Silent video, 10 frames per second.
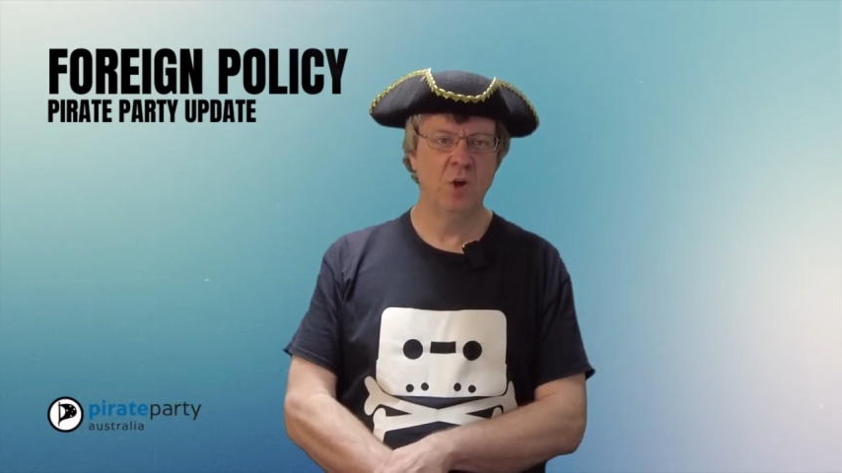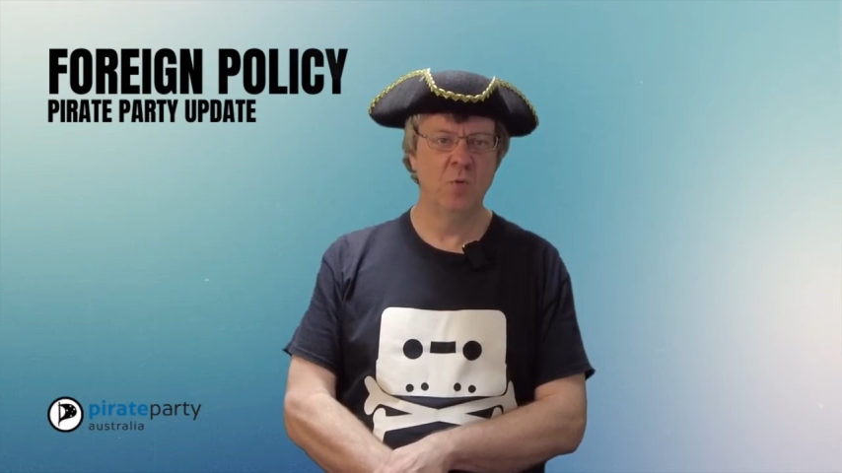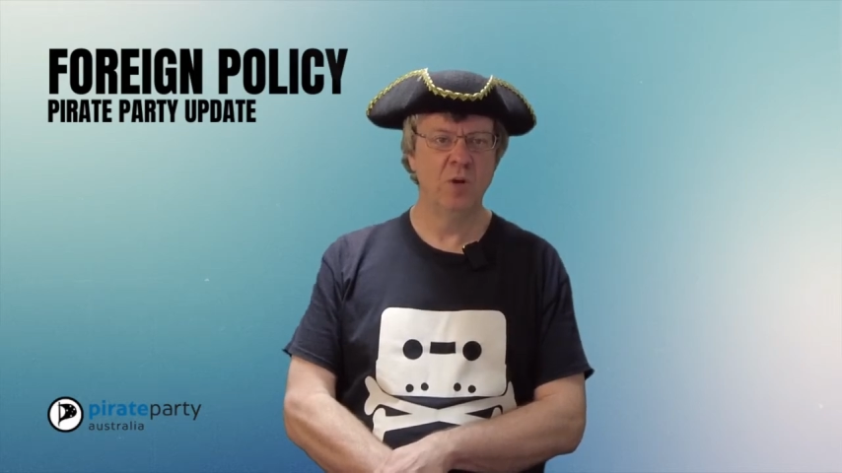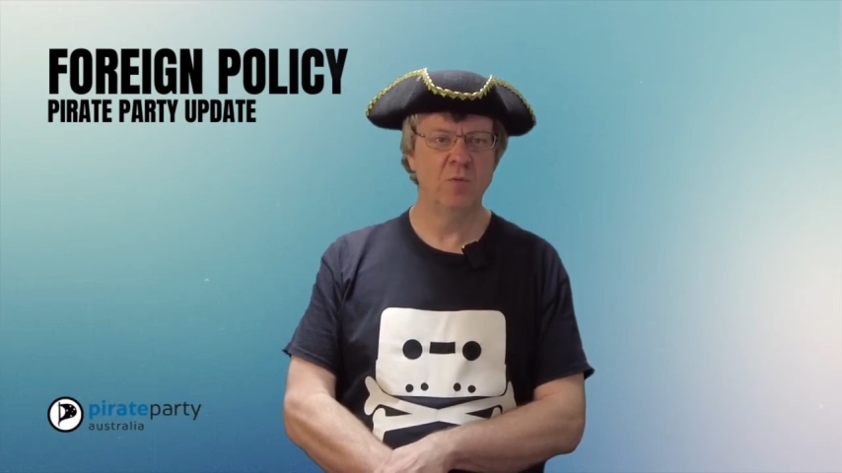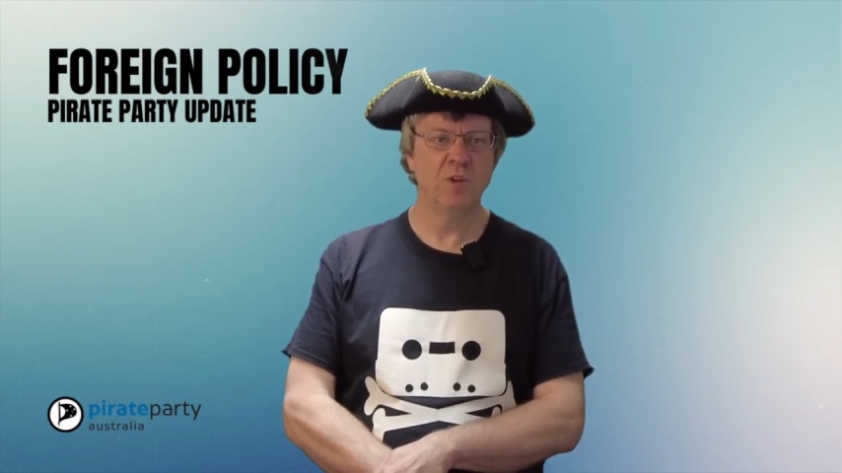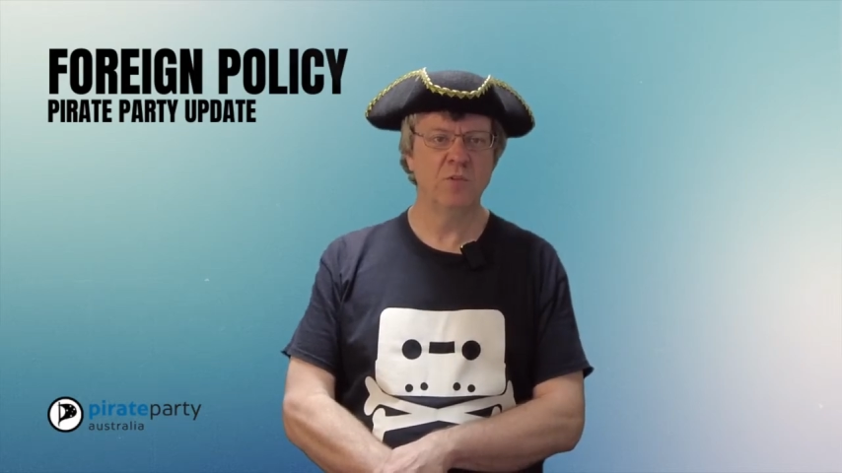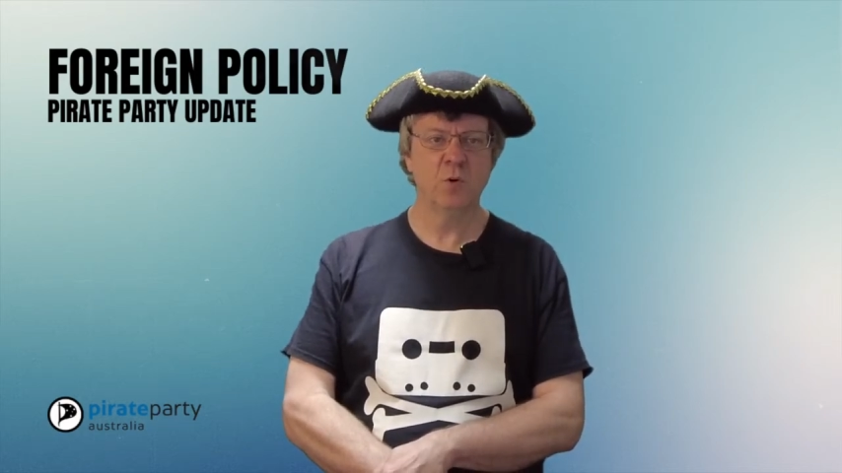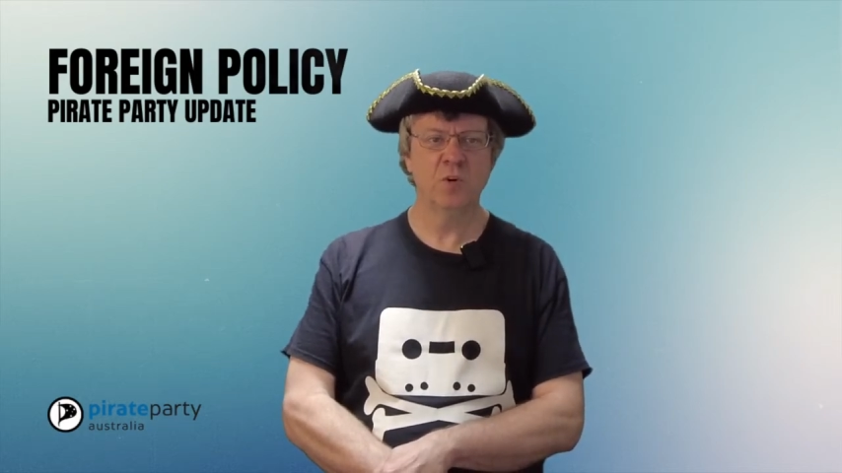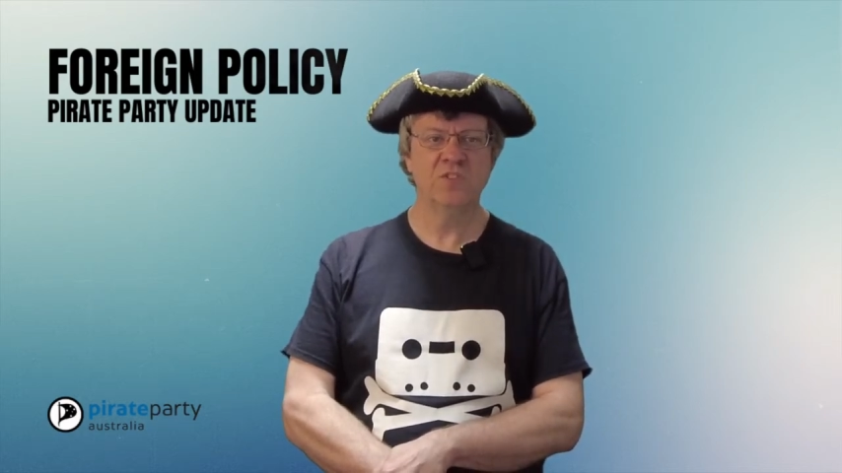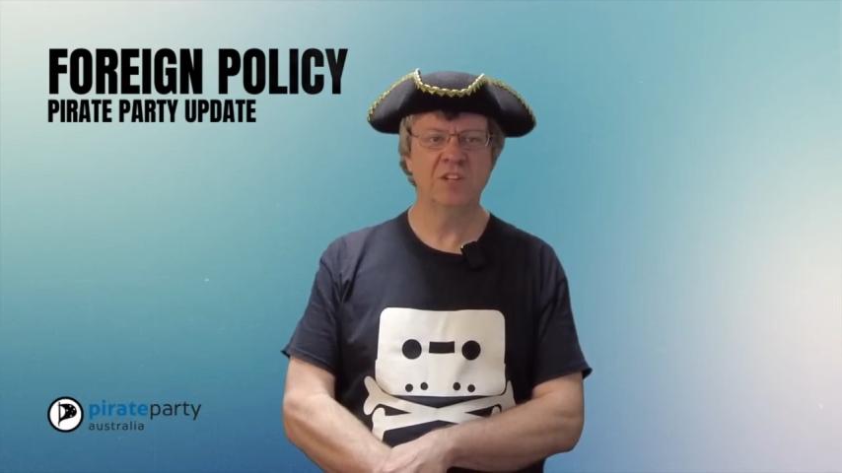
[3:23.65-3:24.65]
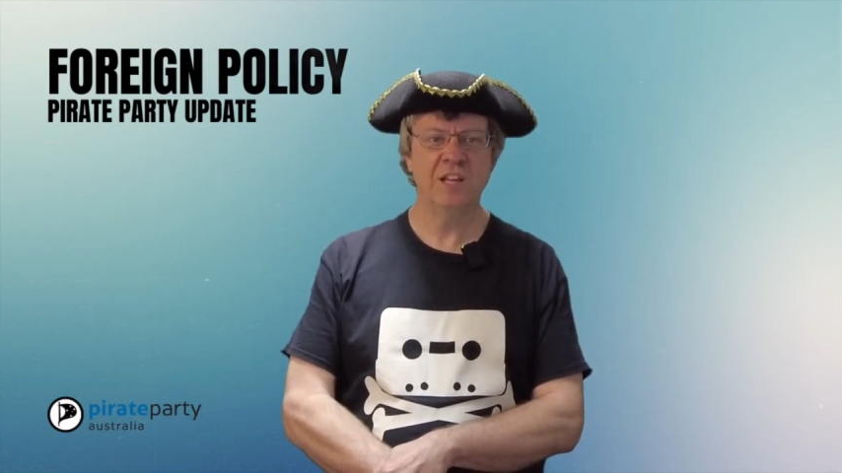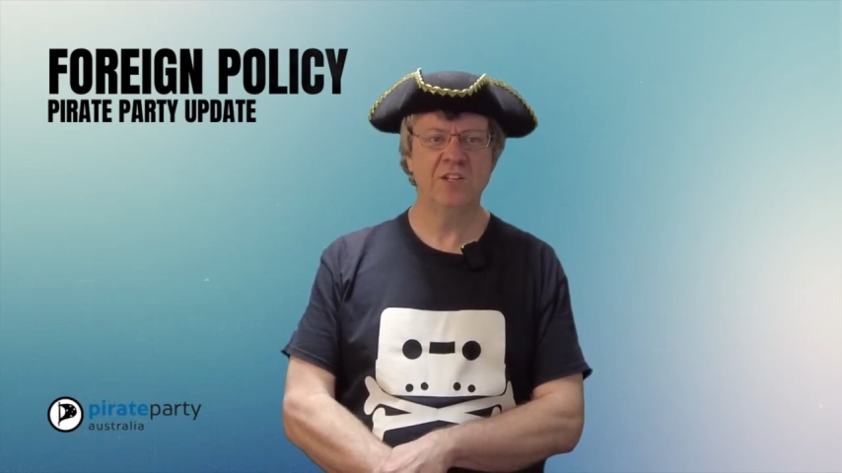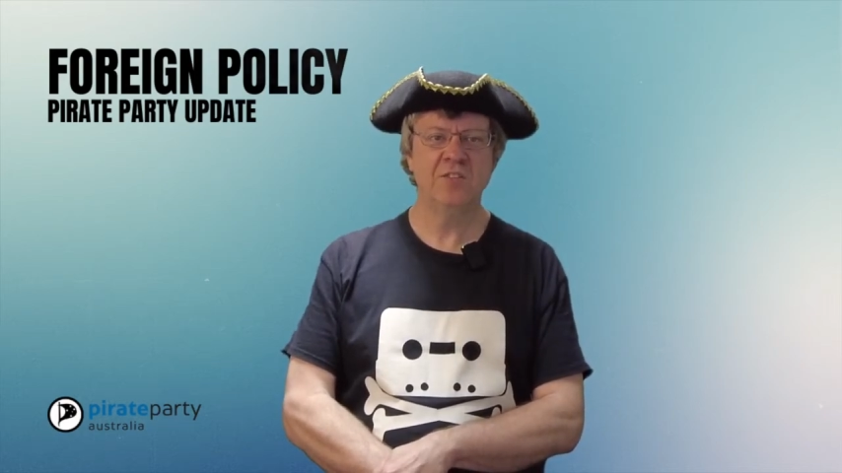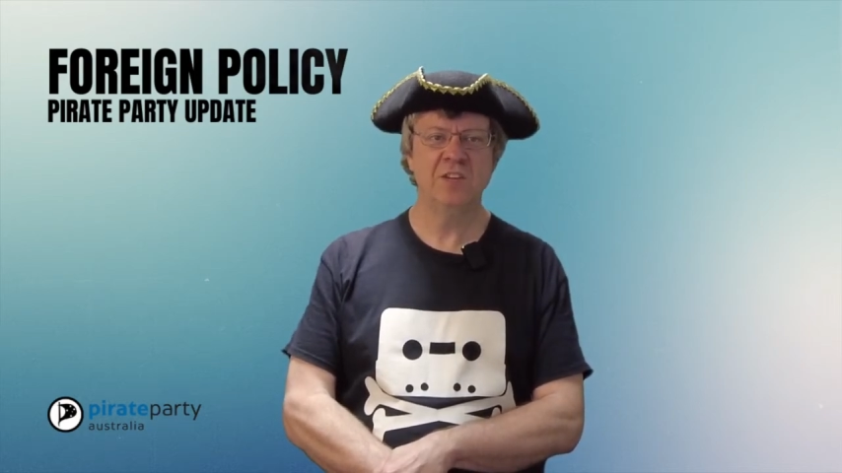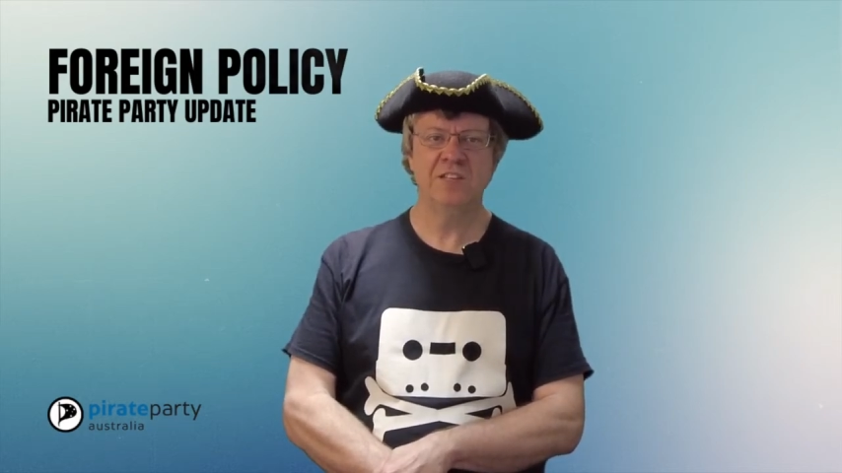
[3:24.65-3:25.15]
We will of course
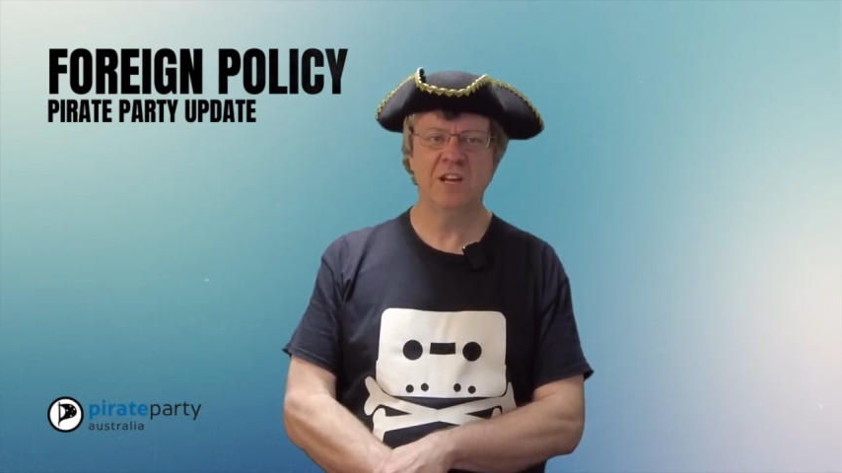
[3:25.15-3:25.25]
selectively